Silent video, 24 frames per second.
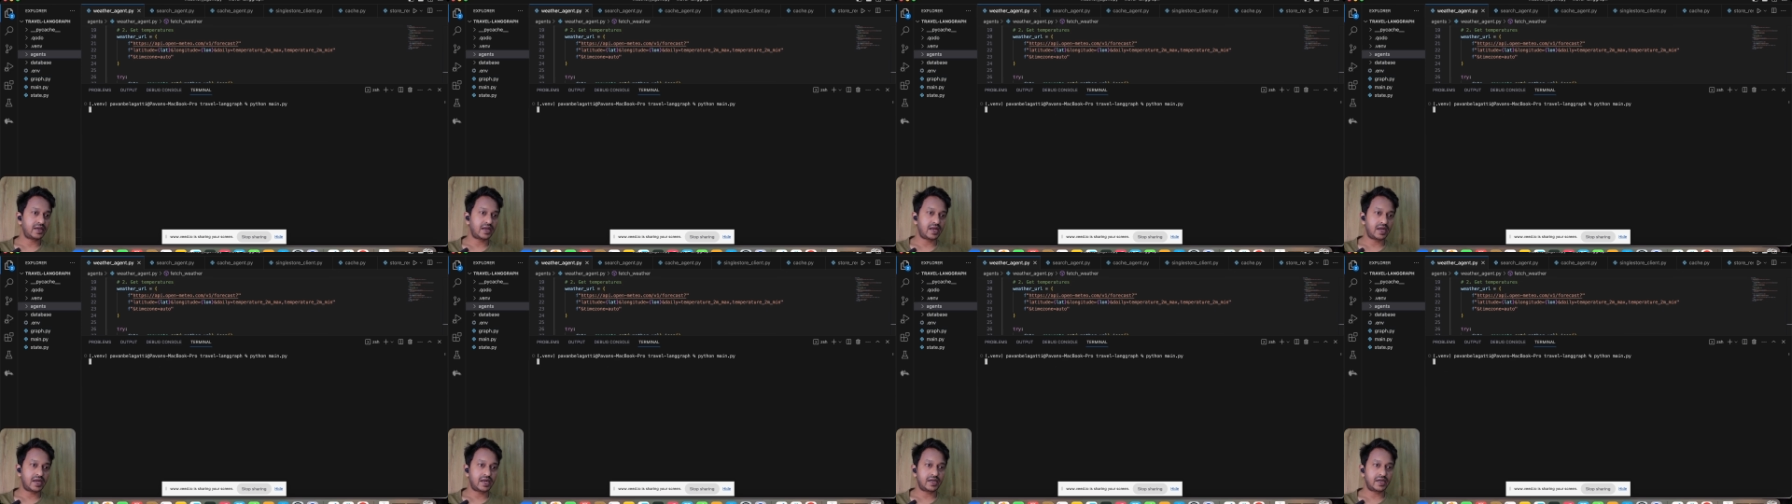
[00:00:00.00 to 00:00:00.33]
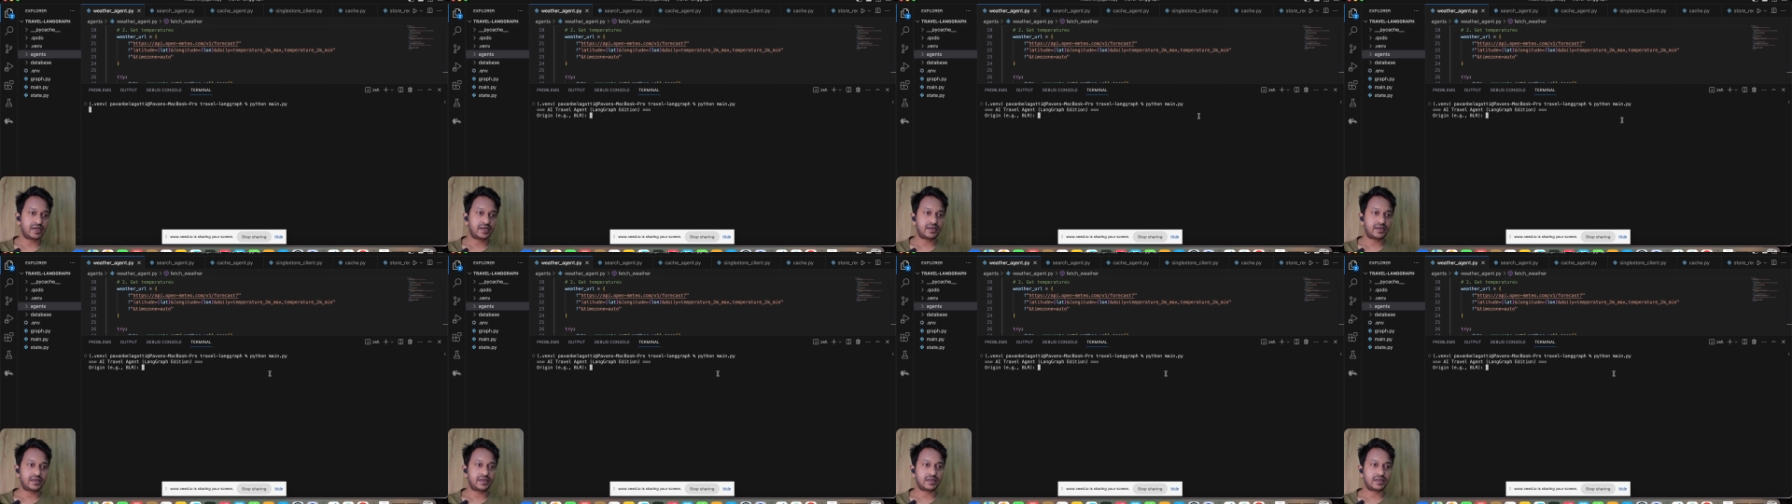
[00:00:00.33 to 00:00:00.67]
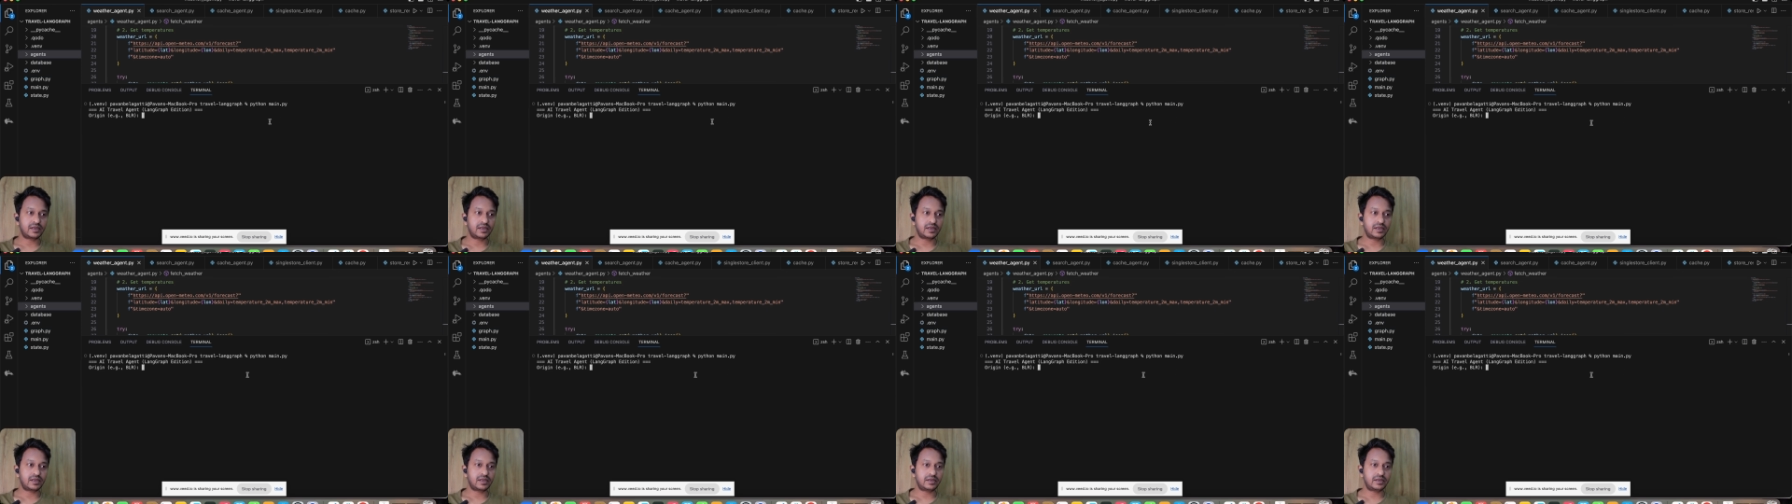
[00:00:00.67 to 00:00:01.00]
and
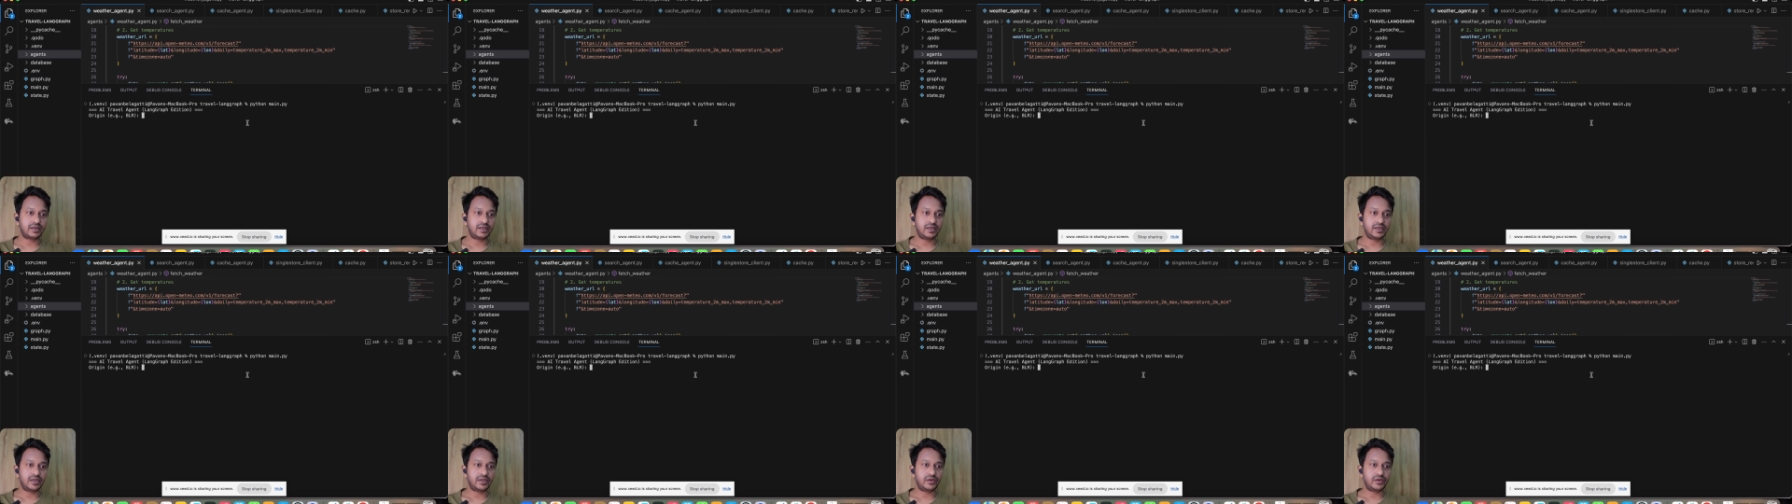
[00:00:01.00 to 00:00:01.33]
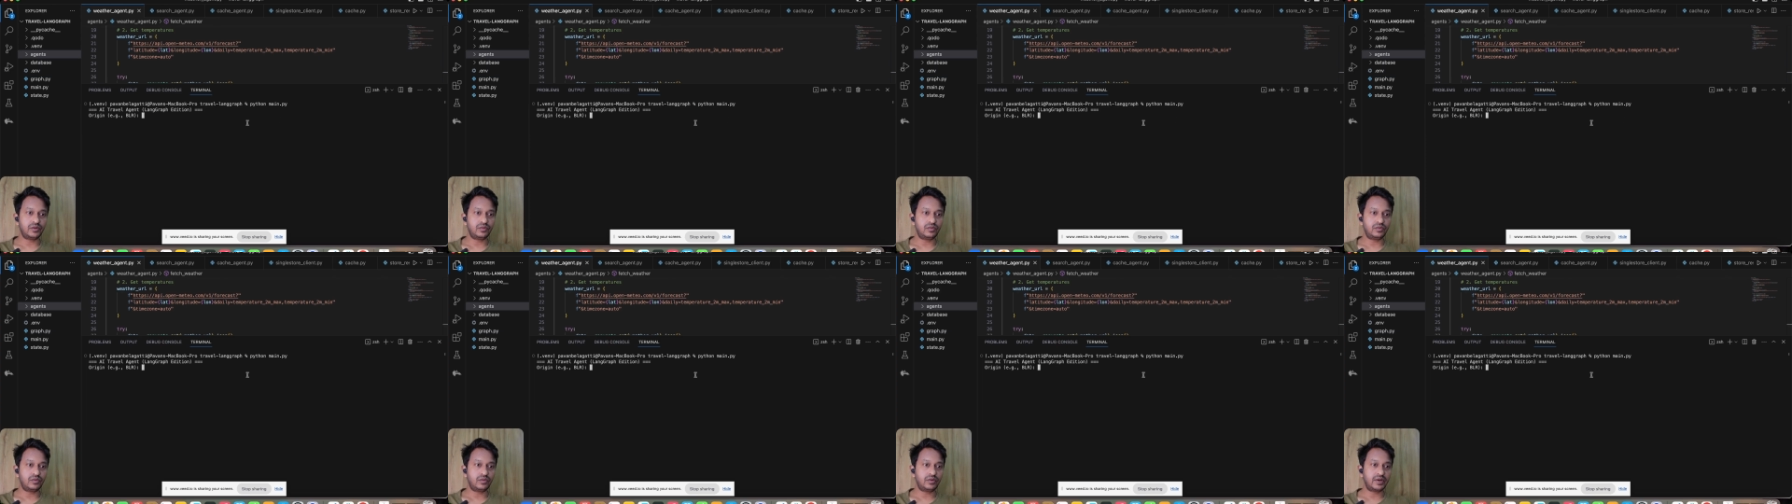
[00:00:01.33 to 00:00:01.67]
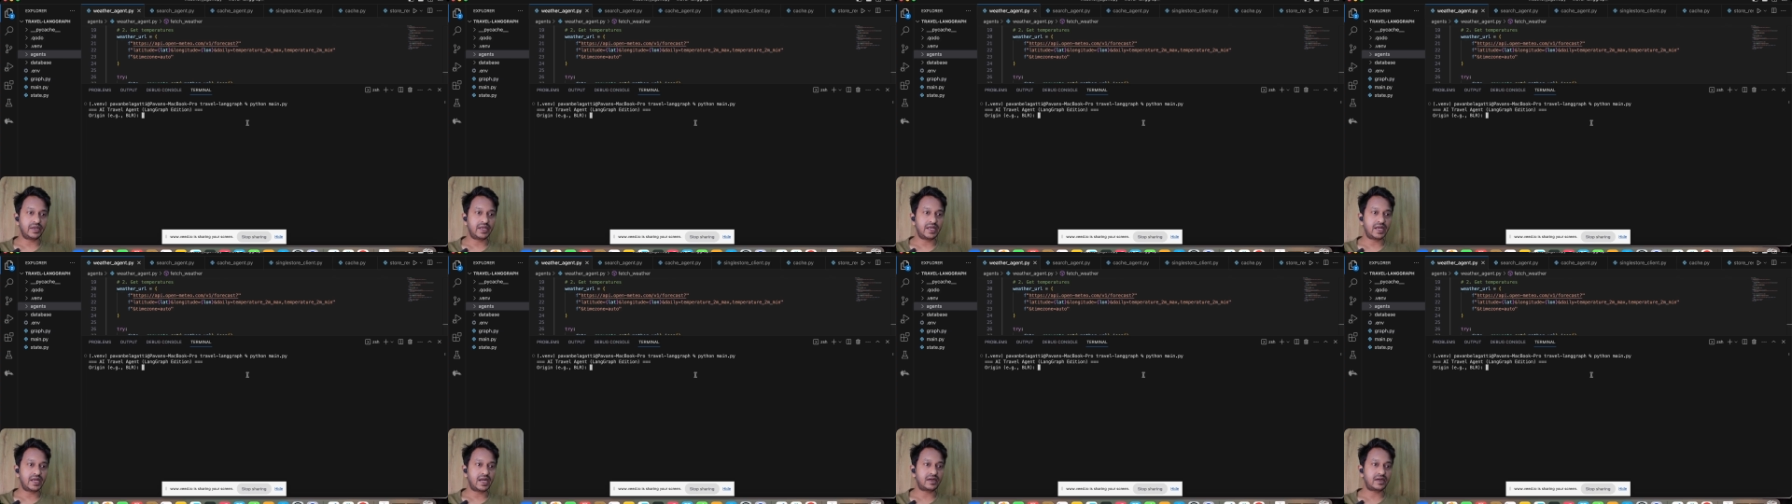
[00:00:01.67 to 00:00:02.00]
uh, here you go,
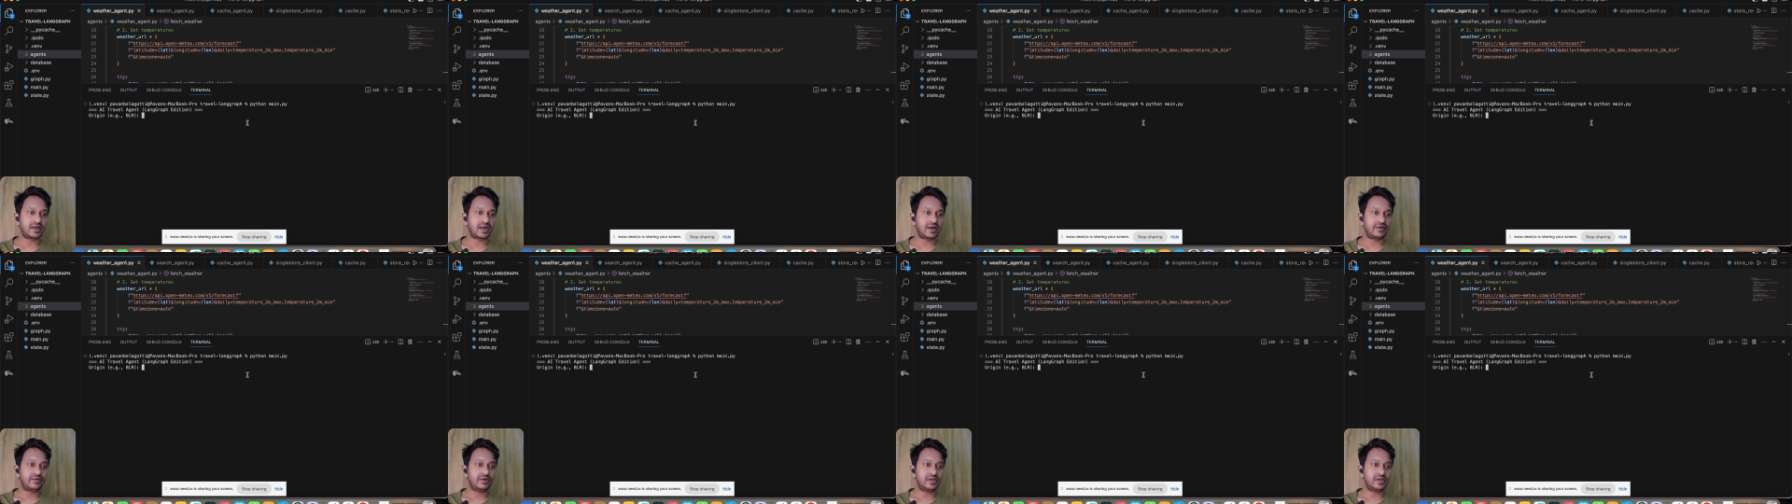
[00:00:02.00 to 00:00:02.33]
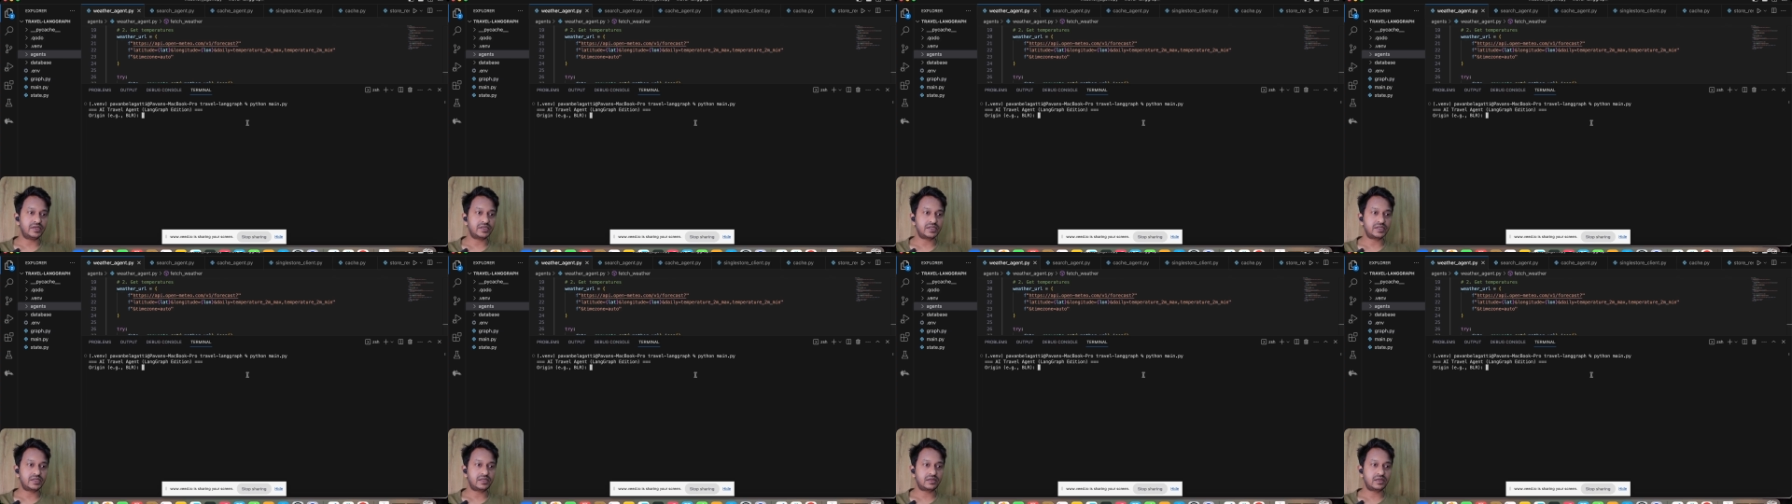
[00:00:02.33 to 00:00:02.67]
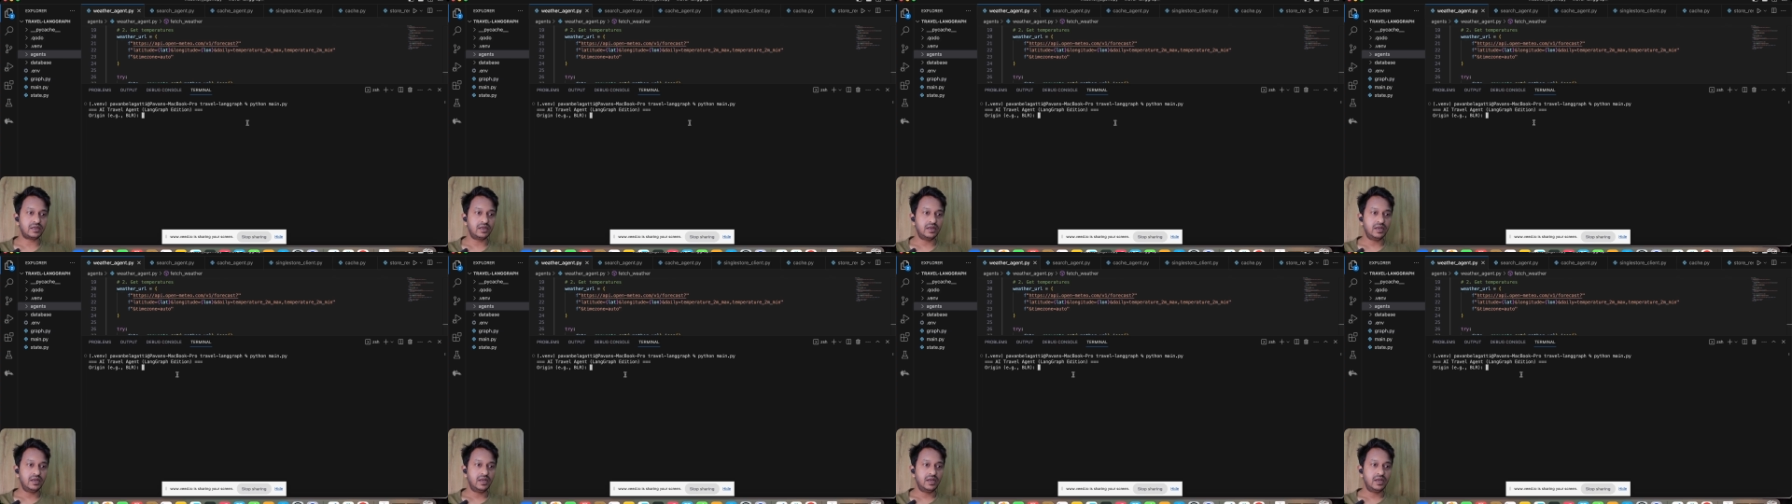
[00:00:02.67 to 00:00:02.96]
AI travel agent,